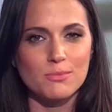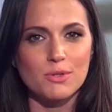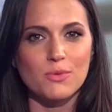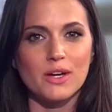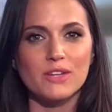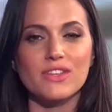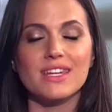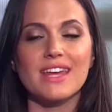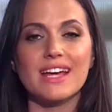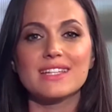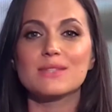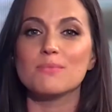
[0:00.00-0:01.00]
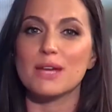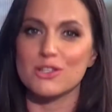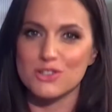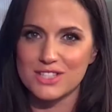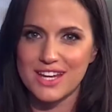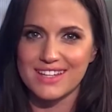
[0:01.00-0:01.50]
to be one of the next
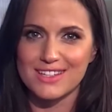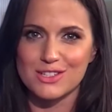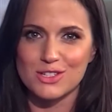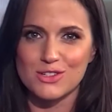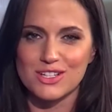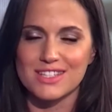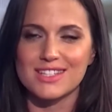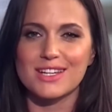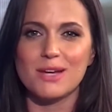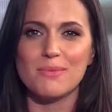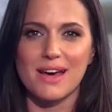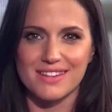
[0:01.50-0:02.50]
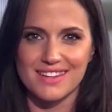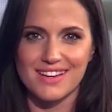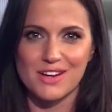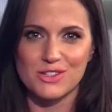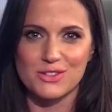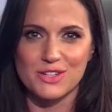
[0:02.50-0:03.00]
major tech industries to come out of the
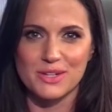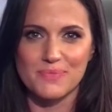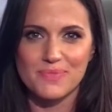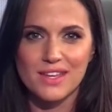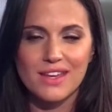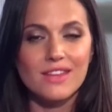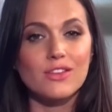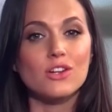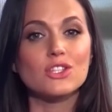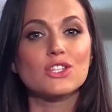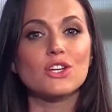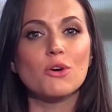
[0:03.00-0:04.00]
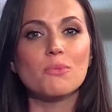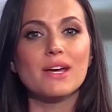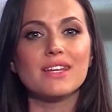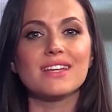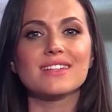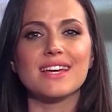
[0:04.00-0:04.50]
country. There are so
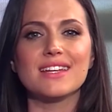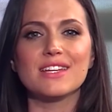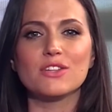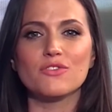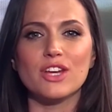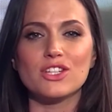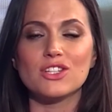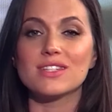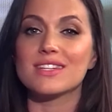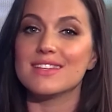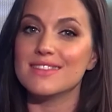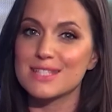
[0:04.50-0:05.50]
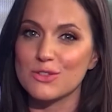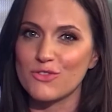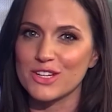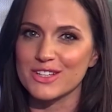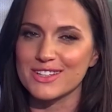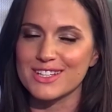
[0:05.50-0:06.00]
many exciting innovations in this
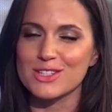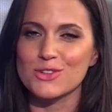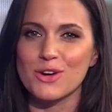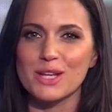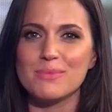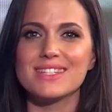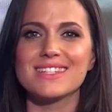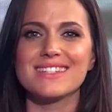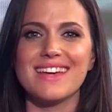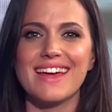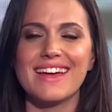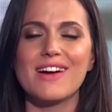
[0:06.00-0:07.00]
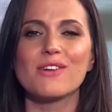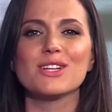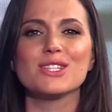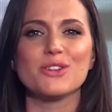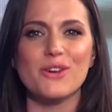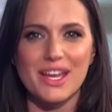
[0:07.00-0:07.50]
field, and joining me today are
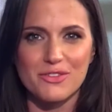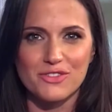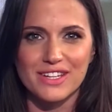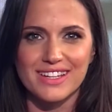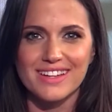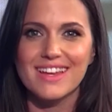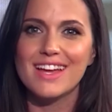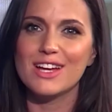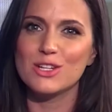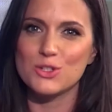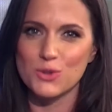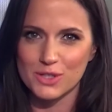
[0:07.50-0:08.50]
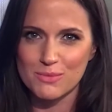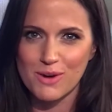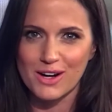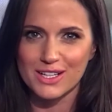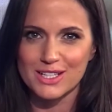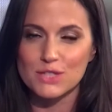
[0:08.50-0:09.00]
Ido Hefner and Jordan
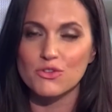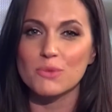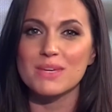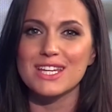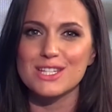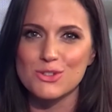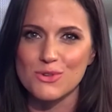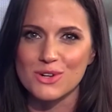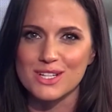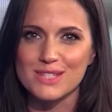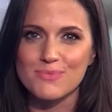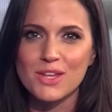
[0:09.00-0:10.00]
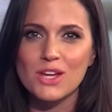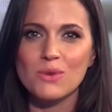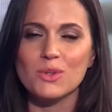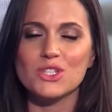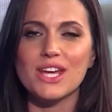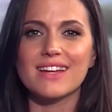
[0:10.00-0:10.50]
Markus from Indorz,
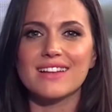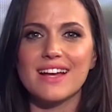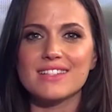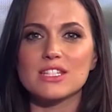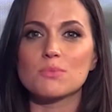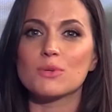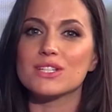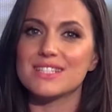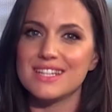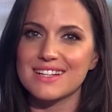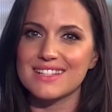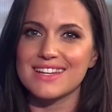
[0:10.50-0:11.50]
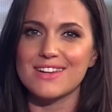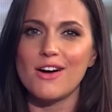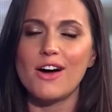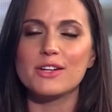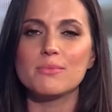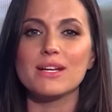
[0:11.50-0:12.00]
which analyzes, predicts, and
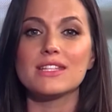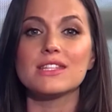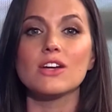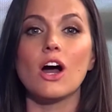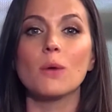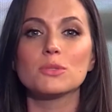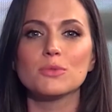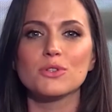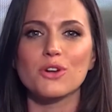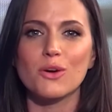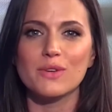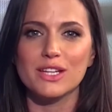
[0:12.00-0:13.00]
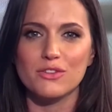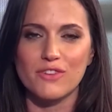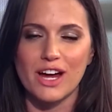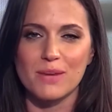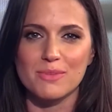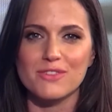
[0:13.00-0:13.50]
automates the optimal growing
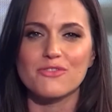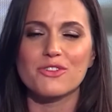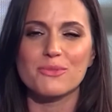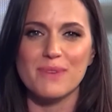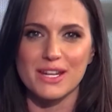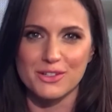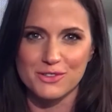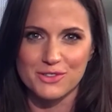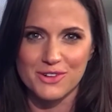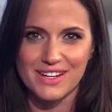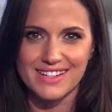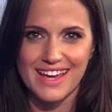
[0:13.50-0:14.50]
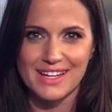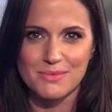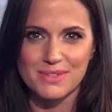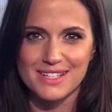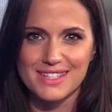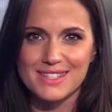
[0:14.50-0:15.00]
environment for medical grade
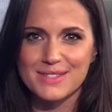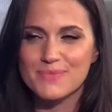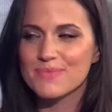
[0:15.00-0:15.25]
cannabis.